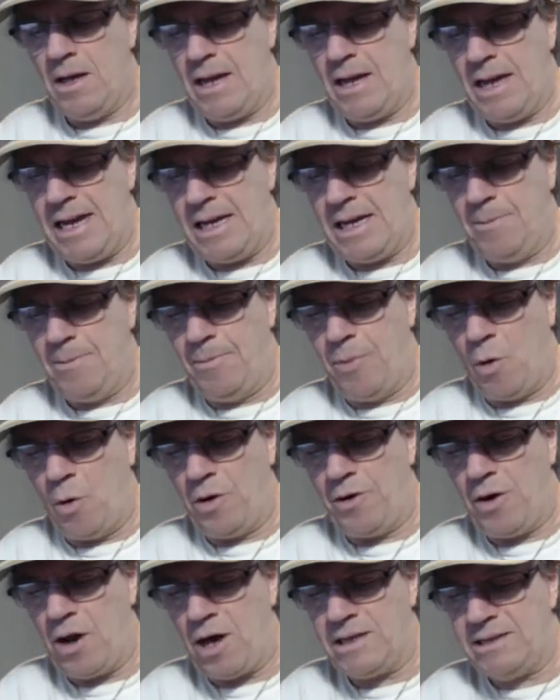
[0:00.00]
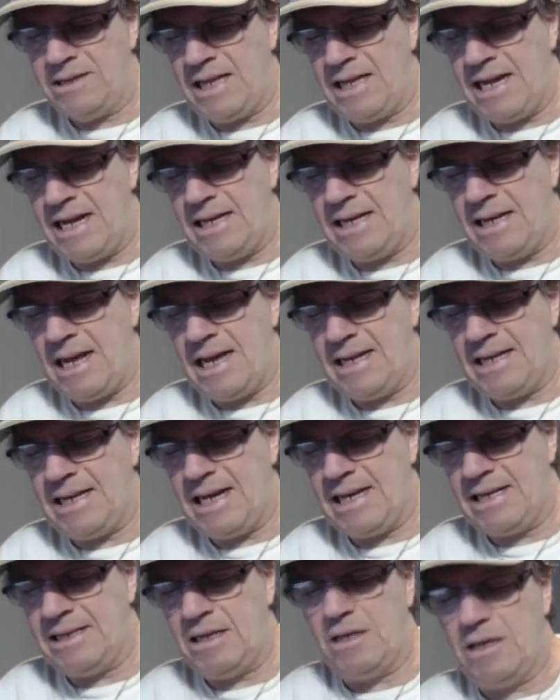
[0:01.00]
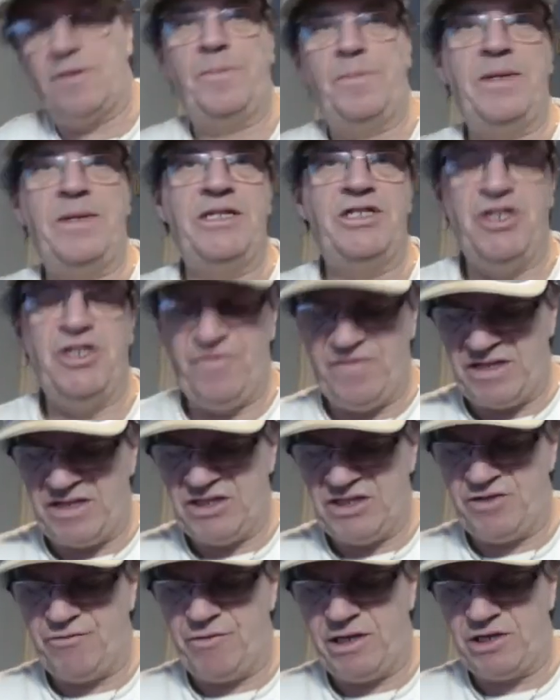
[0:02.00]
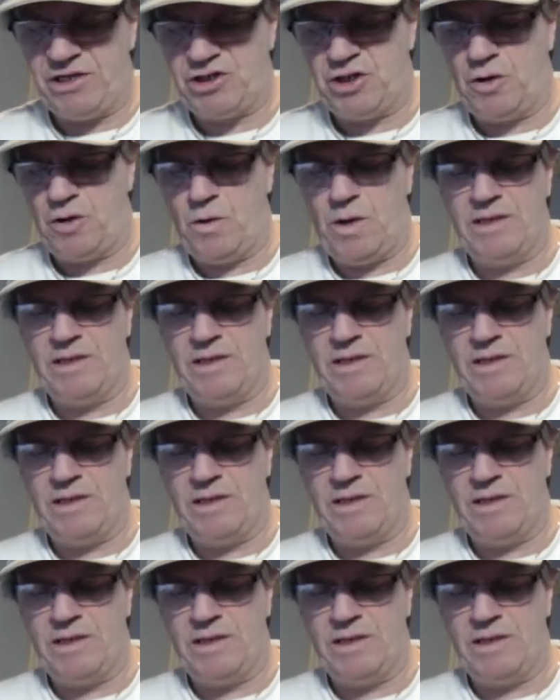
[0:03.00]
a born on date, and then the PG-VG ratio,